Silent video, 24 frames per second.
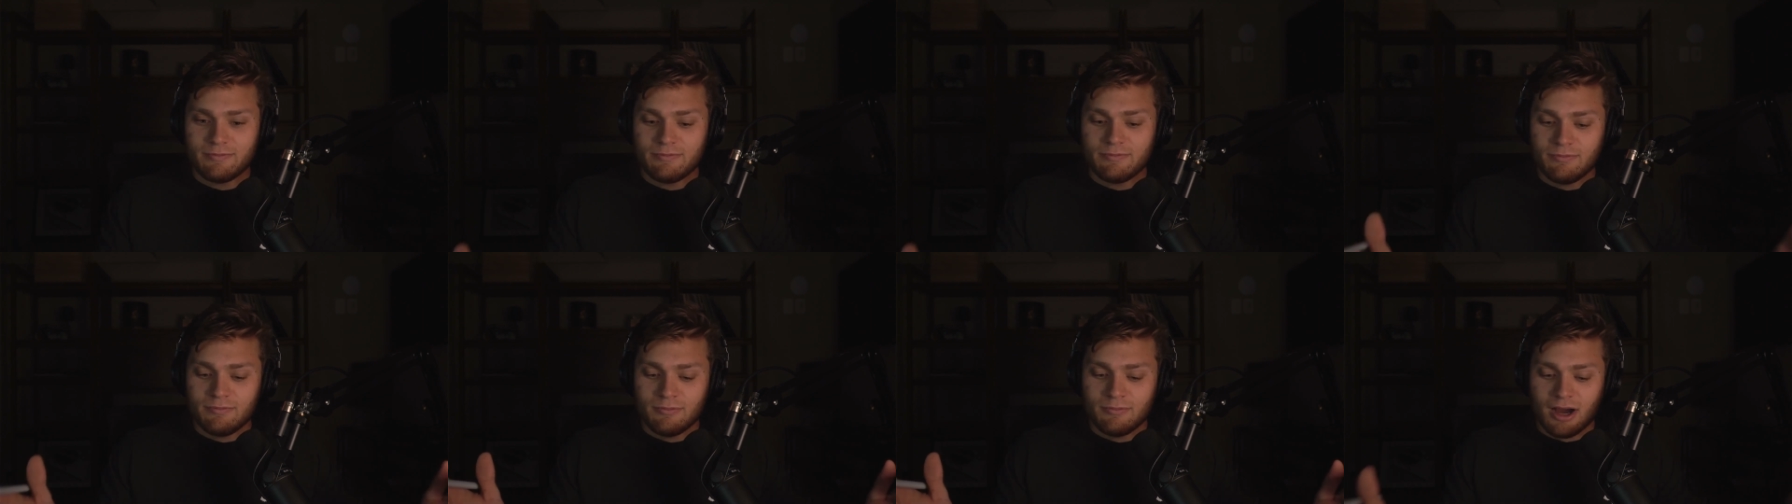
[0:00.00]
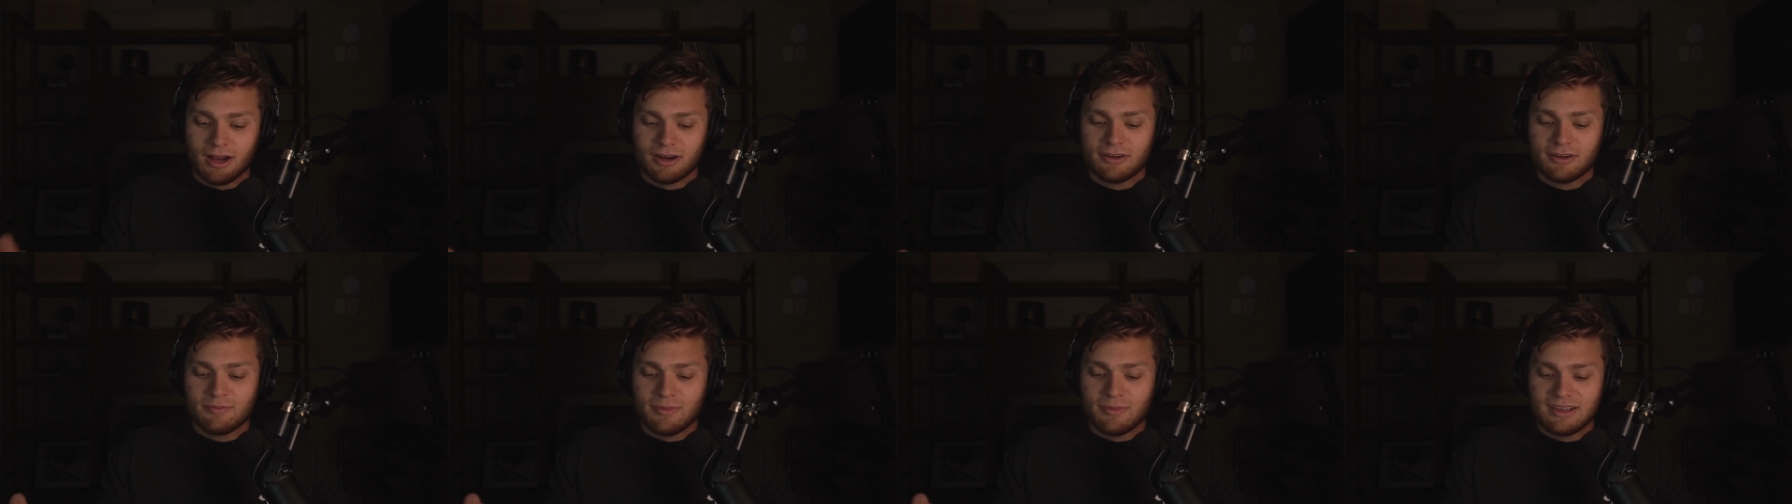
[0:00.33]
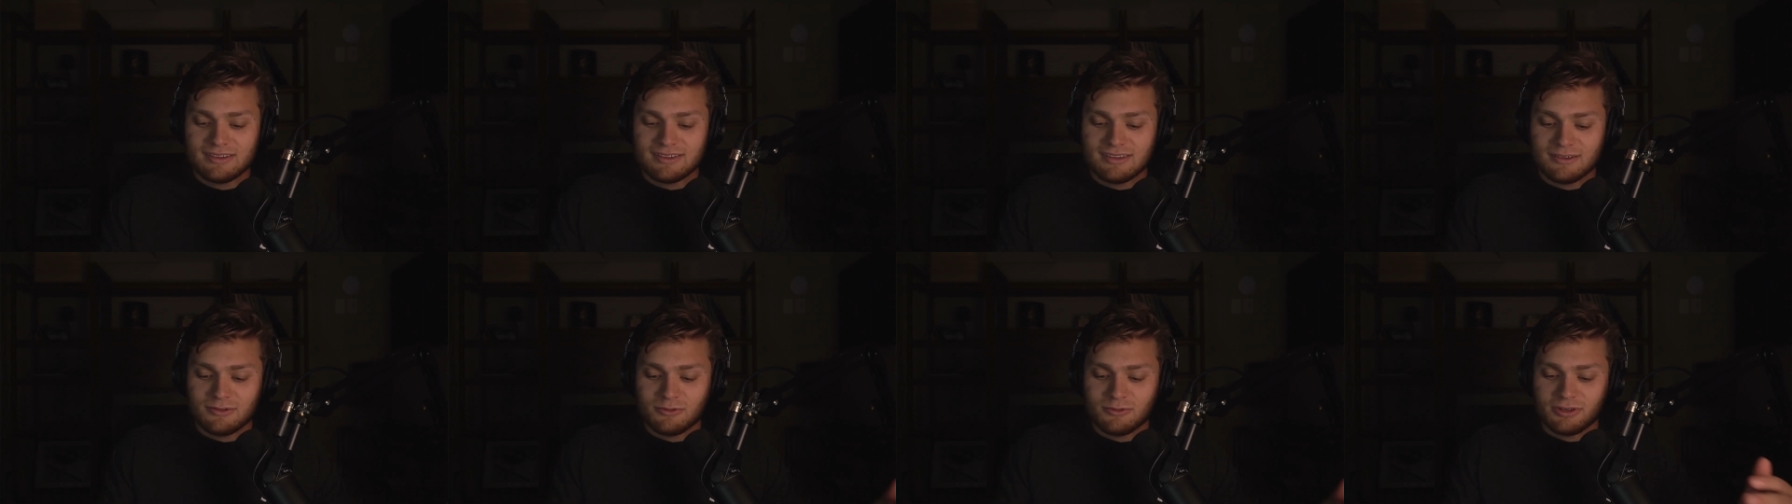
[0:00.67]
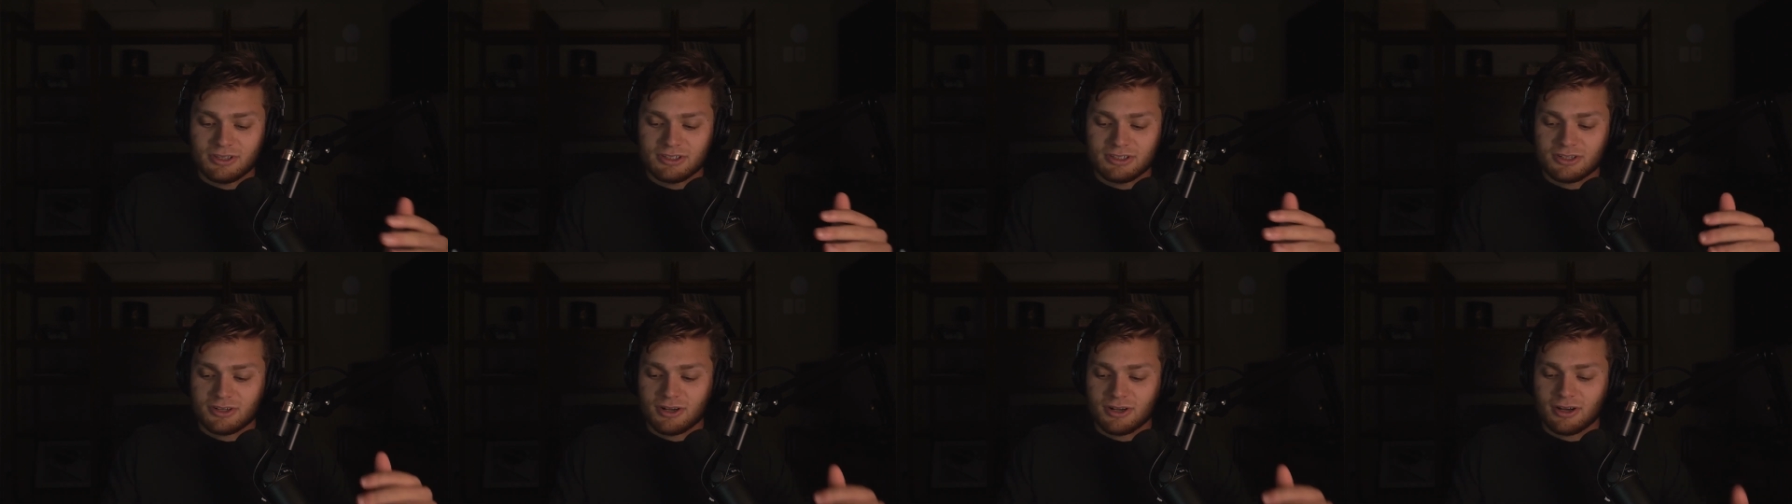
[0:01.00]
modern medicine really
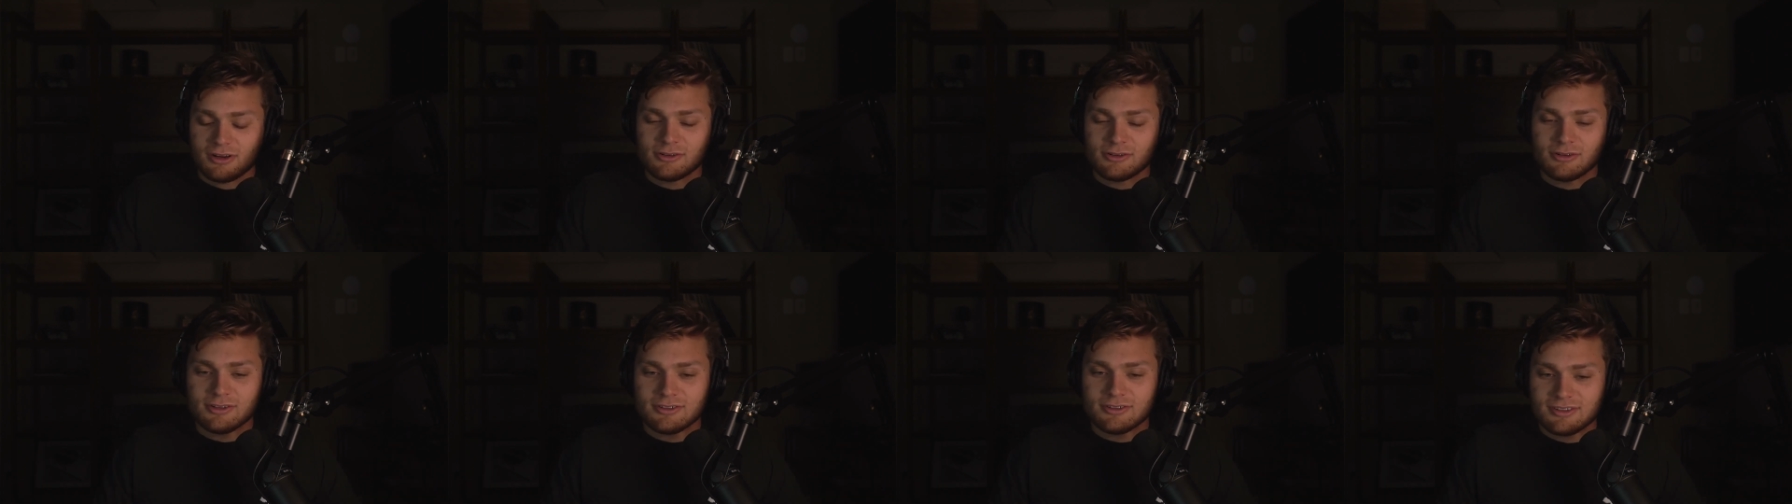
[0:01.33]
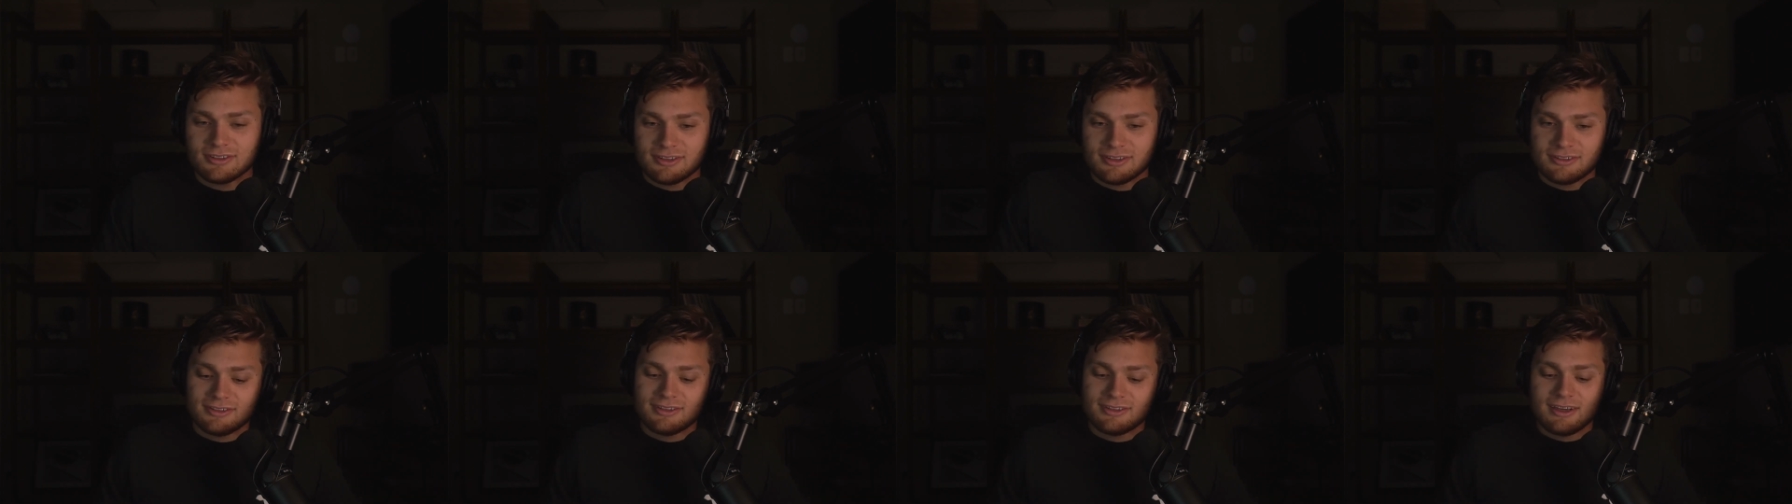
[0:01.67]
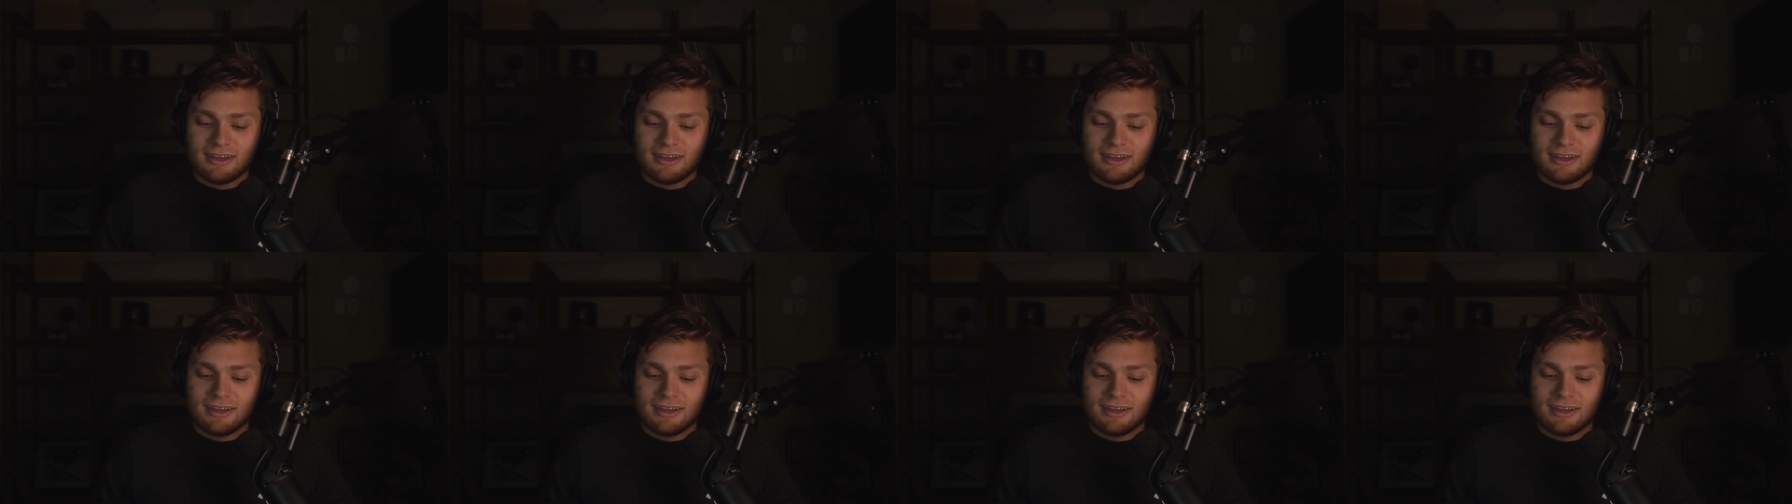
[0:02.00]
struggles and